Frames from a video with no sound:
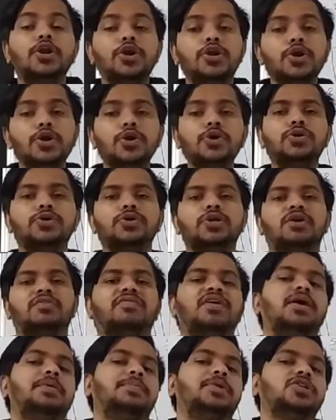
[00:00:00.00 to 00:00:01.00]
due to the
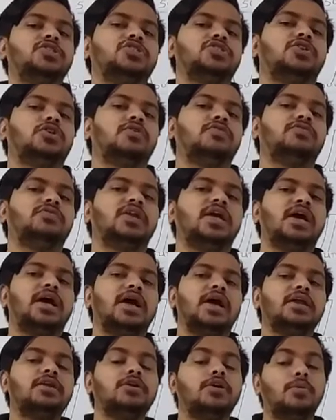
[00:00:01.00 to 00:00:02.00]
vibration of
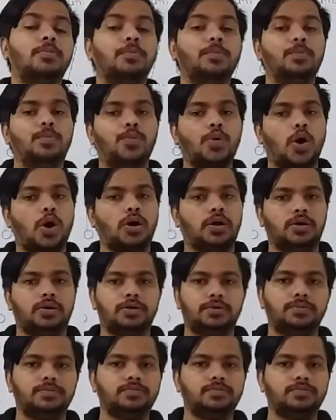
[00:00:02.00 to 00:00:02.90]
that prong.